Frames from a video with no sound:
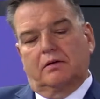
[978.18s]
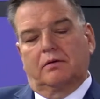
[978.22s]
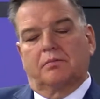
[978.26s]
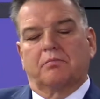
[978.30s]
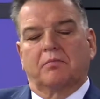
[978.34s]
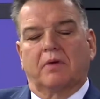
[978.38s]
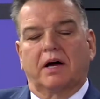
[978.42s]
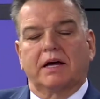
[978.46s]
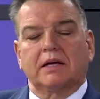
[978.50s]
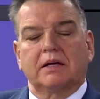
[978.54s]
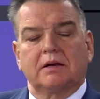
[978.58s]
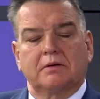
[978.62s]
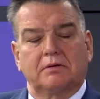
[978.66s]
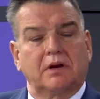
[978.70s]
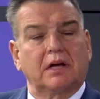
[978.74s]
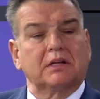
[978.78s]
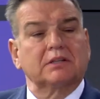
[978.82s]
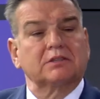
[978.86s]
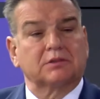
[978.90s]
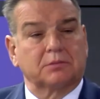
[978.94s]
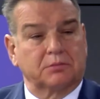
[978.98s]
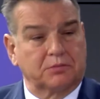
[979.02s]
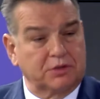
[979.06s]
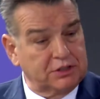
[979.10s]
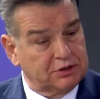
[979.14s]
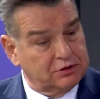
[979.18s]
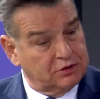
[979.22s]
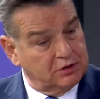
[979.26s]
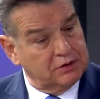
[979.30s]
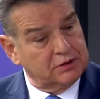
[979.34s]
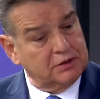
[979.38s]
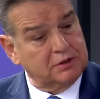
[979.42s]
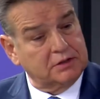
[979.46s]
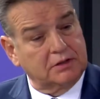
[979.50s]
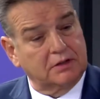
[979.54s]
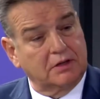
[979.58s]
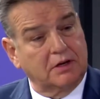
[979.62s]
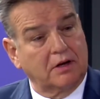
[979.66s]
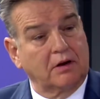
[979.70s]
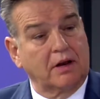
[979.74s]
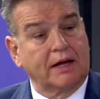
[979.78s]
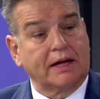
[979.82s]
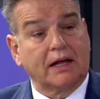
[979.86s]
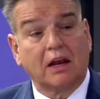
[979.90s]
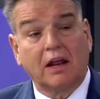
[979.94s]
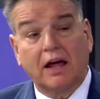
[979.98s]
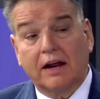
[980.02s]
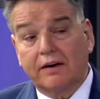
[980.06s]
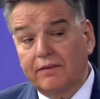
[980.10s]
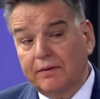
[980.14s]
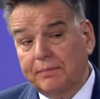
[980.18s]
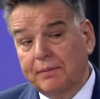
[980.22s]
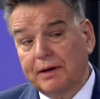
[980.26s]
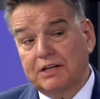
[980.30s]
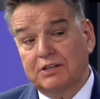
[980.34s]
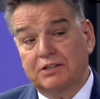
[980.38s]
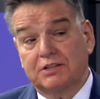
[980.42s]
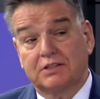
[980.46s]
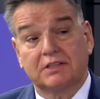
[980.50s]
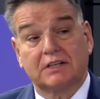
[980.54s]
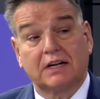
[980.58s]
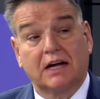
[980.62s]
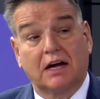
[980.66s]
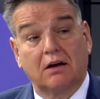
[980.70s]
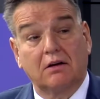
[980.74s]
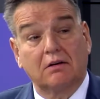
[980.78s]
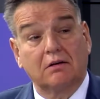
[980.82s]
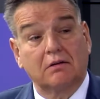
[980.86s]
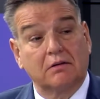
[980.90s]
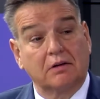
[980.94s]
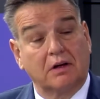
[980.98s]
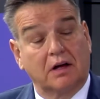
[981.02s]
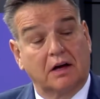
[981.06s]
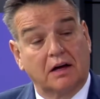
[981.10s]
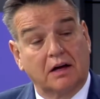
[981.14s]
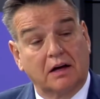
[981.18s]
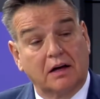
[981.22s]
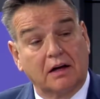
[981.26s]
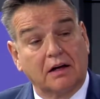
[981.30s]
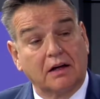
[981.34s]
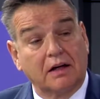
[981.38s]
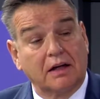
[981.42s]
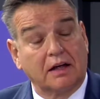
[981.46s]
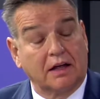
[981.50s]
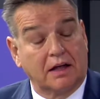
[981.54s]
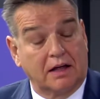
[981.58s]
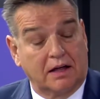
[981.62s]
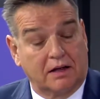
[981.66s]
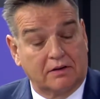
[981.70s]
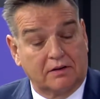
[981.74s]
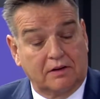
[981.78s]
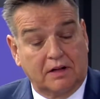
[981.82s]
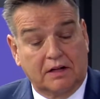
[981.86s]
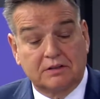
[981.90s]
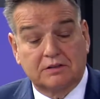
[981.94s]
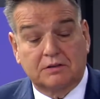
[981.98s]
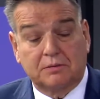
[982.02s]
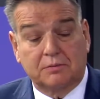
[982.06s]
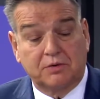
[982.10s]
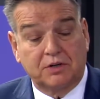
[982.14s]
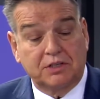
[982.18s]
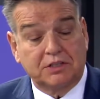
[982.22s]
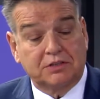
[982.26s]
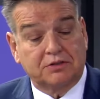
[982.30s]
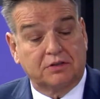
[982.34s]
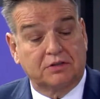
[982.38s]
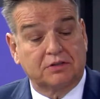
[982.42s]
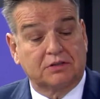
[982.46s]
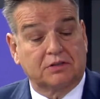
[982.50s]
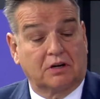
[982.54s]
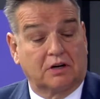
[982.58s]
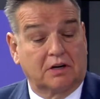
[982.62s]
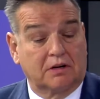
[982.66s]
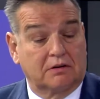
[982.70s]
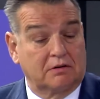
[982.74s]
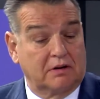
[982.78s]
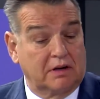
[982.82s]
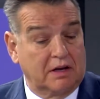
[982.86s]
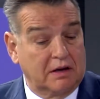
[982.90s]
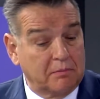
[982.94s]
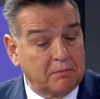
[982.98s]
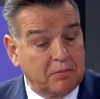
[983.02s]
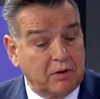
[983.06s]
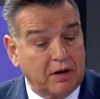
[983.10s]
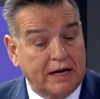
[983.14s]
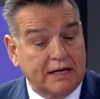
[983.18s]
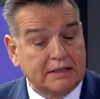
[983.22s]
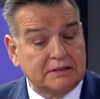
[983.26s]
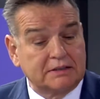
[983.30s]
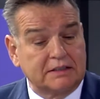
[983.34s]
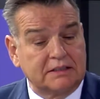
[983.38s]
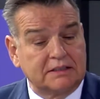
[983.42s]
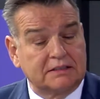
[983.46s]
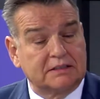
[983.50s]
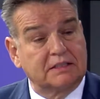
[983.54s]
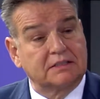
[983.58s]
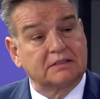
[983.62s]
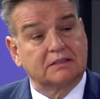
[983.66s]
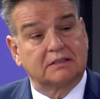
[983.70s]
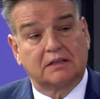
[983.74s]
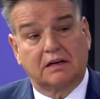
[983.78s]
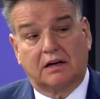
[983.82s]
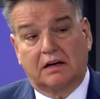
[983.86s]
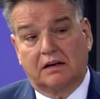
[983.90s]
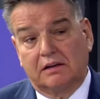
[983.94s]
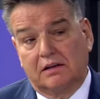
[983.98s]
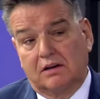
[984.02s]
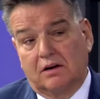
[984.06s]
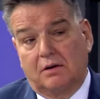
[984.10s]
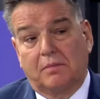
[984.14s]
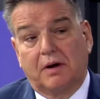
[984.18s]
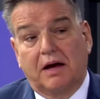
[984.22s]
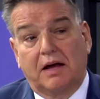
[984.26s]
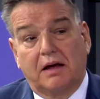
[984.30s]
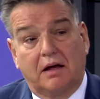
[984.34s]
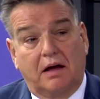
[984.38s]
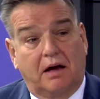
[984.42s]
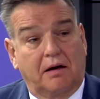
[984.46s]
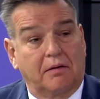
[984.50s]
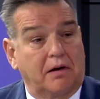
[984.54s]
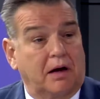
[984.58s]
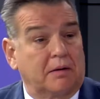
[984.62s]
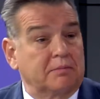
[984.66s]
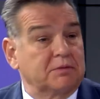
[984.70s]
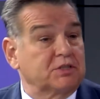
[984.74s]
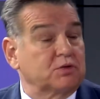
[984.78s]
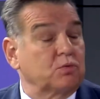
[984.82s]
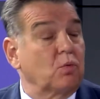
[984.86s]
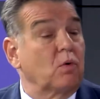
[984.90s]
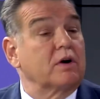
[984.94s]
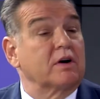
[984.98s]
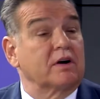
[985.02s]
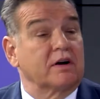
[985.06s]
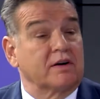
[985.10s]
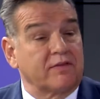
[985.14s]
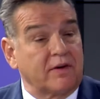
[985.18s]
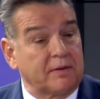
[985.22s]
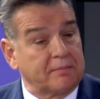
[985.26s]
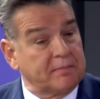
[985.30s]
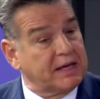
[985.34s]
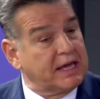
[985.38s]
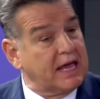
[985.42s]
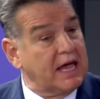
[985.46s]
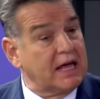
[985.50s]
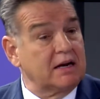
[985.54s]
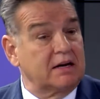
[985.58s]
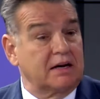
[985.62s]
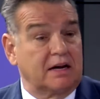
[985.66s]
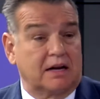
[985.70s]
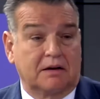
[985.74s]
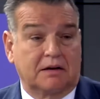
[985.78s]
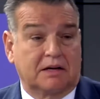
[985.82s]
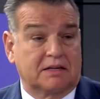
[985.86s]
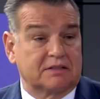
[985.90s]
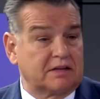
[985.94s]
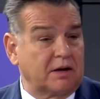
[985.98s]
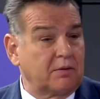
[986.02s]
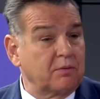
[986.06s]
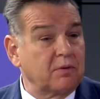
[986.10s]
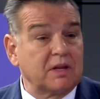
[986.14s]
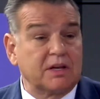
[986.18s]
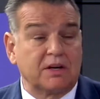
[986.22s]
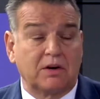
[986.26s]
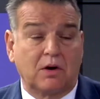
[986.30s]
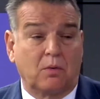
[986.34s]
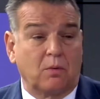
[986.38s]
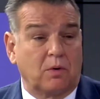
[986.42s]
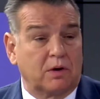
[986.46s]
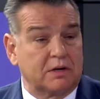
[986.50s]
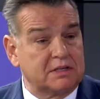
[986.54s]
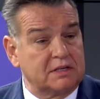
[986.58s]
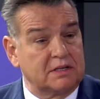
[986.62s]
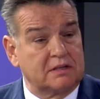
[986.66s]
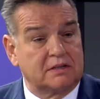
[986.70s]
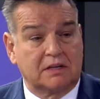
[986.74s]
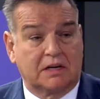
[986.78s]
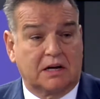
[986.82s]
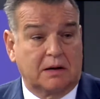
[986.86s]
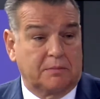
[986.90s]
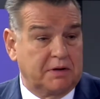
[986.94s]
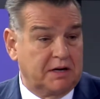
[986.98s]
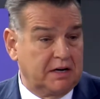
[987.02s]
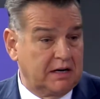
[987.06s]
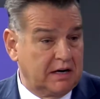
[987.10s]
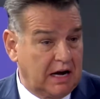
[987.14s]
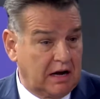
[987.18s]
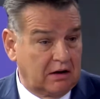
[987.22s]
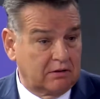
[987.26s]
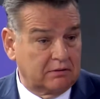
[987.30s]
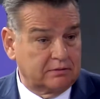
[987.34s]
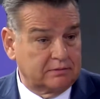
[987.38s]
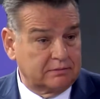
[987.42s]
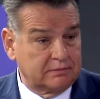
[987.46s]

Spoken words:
Mike had done some research, like a lot of our patients now, had done some research on implants, and he says, I'm just wondering if I'm a candidate because I really don't want teeth to come in and out.